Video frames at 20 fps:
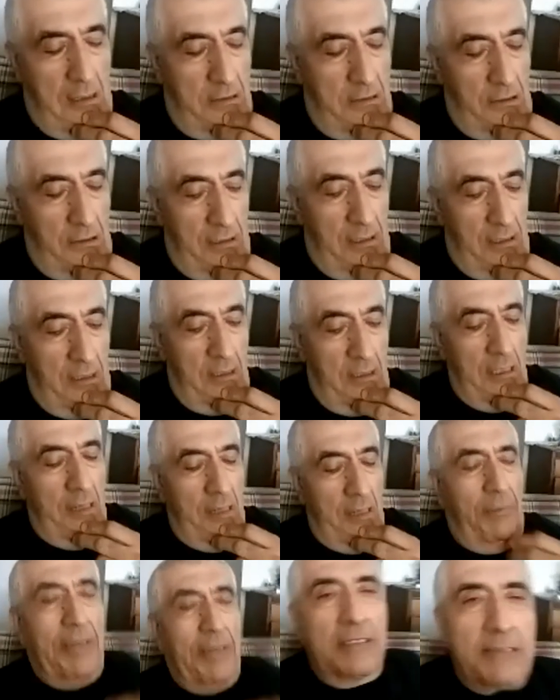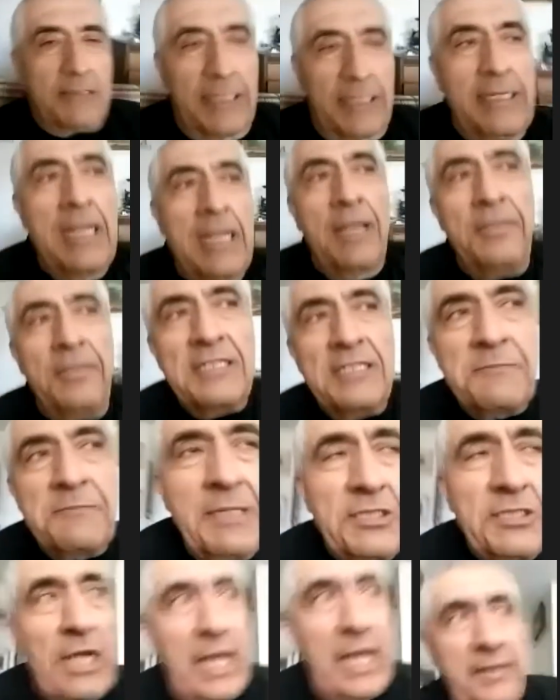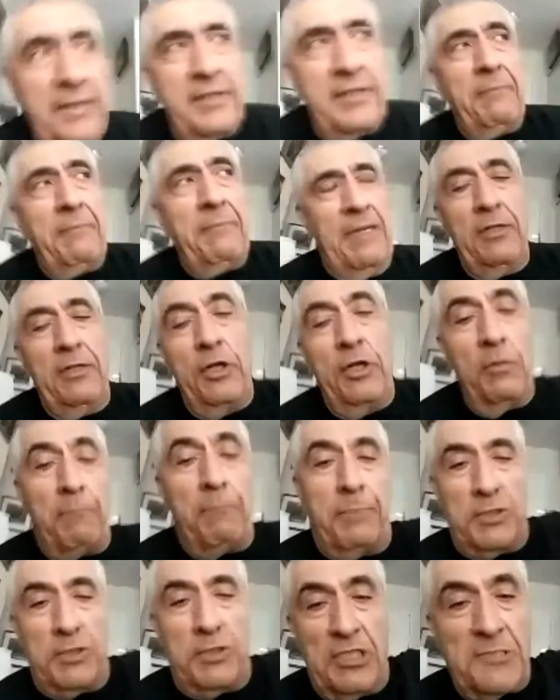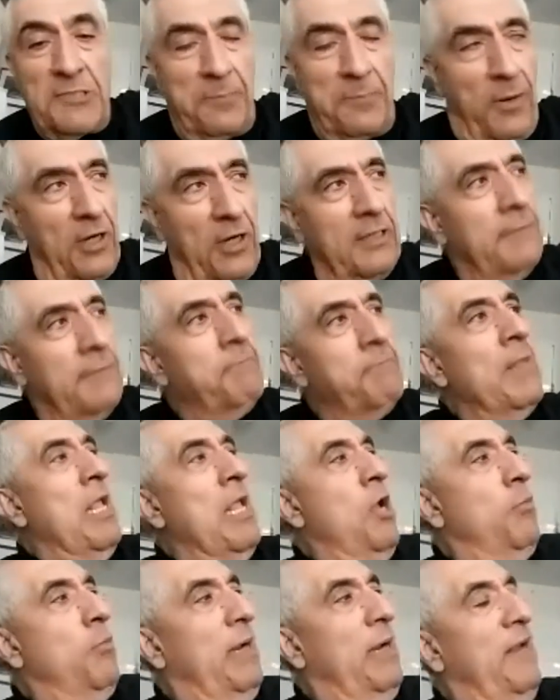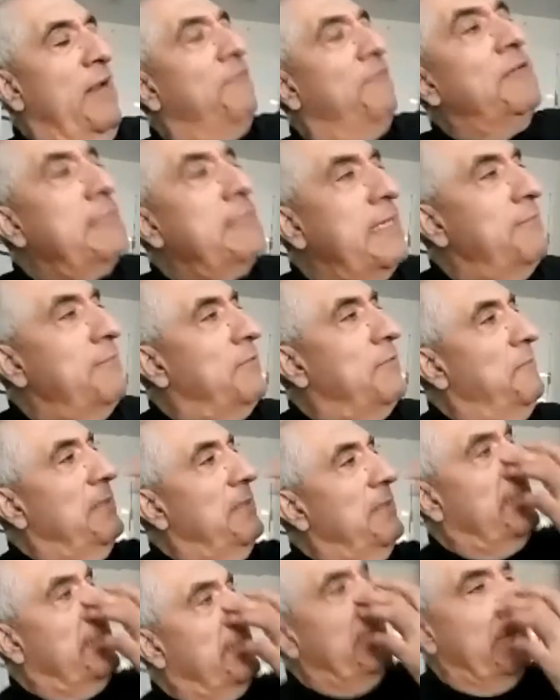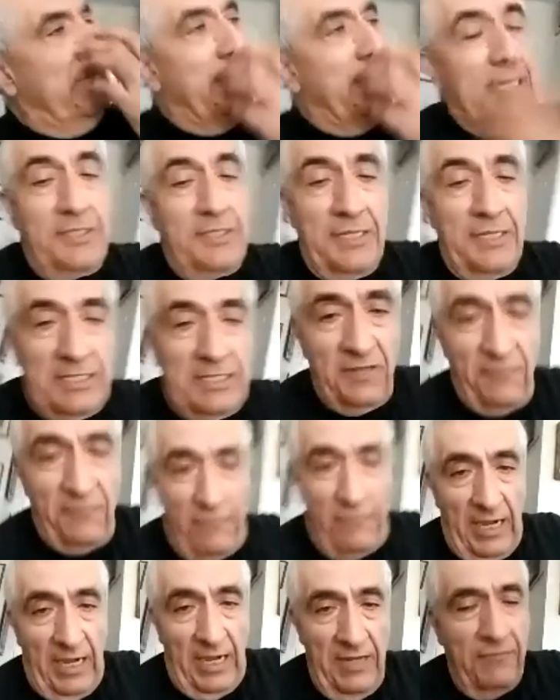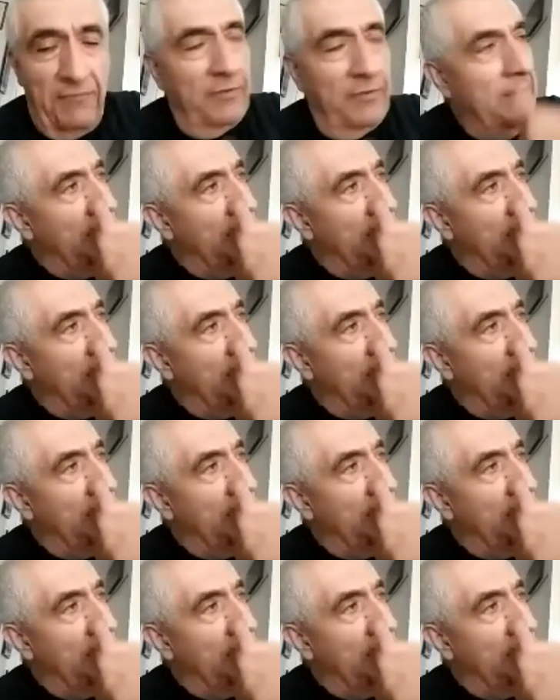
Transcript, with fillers: Absolutely. But listen, there's major. I dribble you know Pigeon Park. When I first came to BC in nineteen eighty five.